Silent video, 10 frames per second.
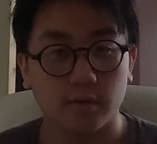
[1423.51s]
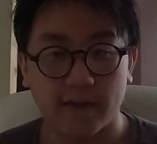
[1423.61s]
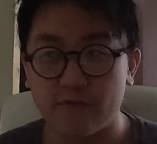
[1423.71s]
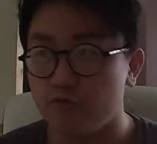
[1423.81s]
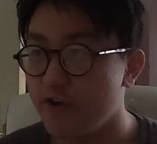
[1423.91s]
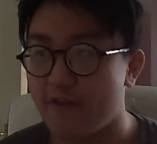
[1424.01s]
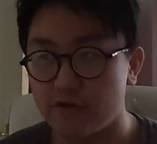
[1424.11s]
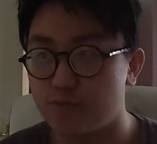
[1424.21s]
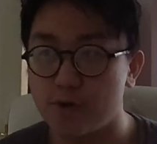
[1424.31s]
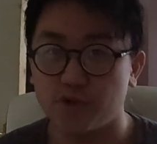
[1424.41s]
If you read
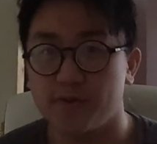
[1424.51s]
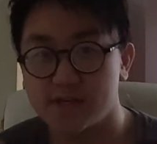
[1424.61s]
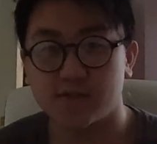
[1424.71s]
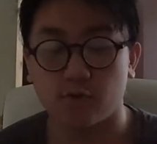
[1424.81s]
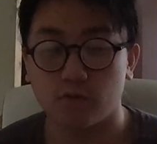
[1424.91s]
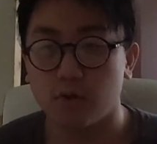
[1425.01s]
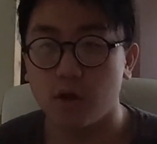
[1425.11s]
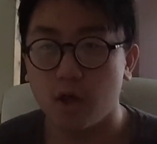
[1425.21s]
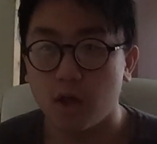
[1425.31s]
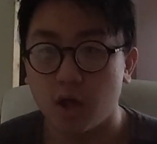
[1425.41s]
500 books, you'll be successful.
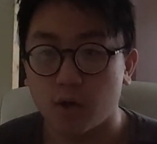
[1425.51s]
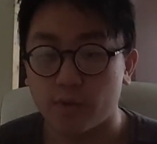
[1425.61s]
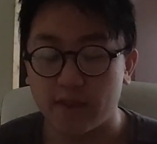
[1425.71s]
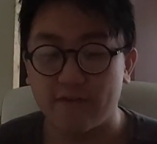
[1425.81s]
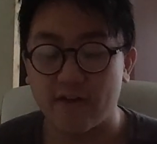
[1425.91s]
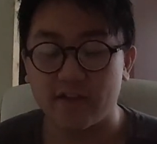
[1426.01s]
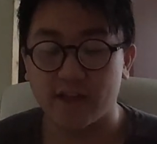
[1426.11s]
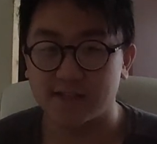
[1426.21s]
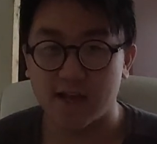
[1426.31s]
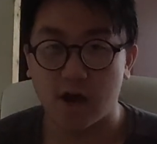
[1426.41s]
When, if
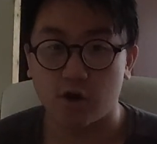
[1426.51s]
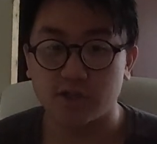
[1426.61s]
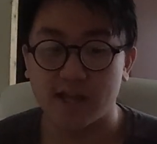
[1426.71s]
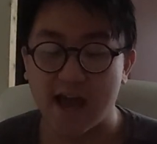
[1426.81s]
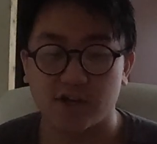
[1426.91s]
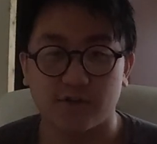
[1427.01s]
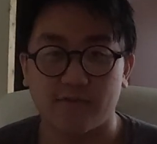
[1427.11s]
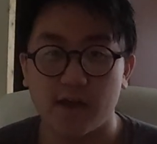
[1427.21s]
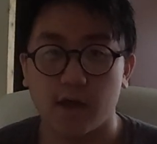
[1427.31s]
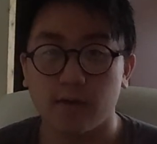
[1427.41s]
anything, it's honestly action
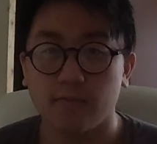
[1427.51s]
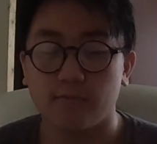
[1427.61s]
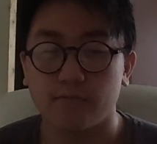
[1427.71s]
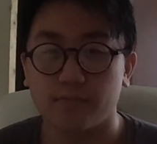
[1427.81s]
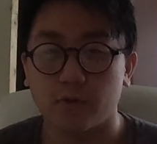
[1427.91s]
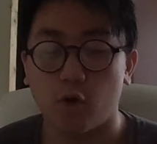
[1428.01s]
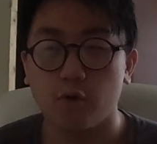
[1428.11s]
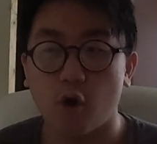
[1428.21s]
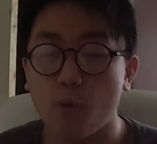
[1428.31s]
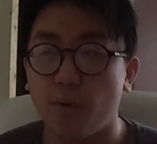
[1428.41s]
faking. The, only,
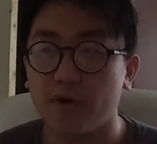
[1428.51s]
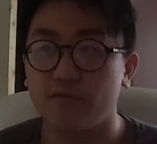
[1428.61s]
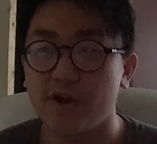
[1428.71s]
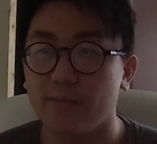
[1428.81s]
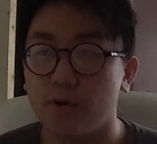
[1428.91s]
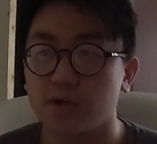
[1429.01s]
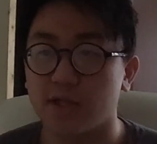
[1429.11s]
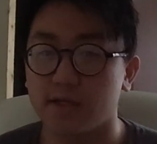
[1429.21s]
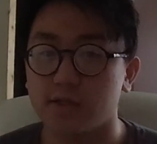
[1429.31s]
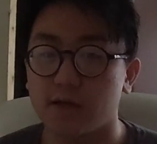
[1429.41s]
the whole point of reading books
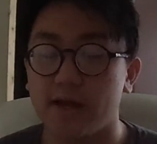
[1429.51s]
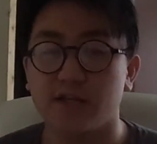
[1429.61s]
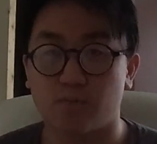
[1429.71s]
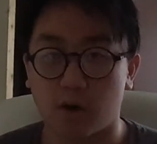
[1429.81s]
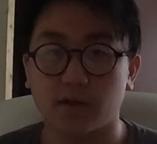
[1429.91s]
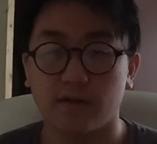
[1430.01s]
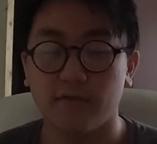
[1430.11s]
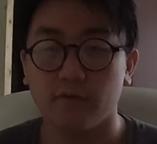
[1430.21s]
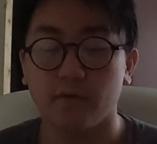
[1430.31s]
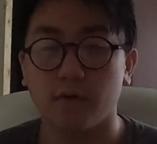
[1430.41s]
is it is productive.